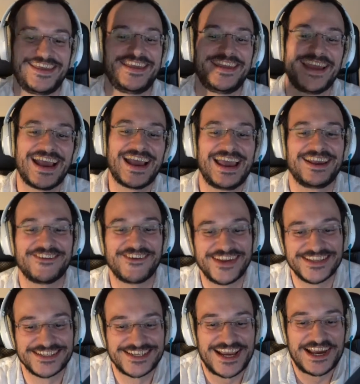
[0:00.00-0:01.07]
Hi,
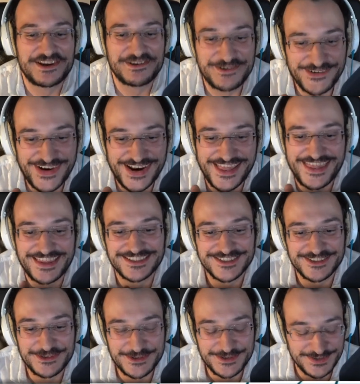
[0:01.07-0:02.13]
Chris. Hi, everyone.
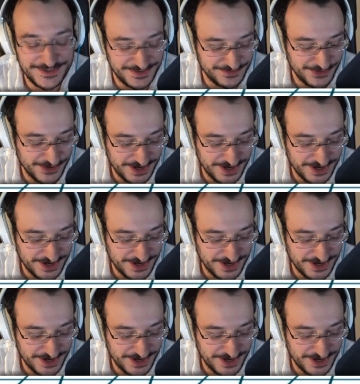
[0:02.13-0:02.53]
For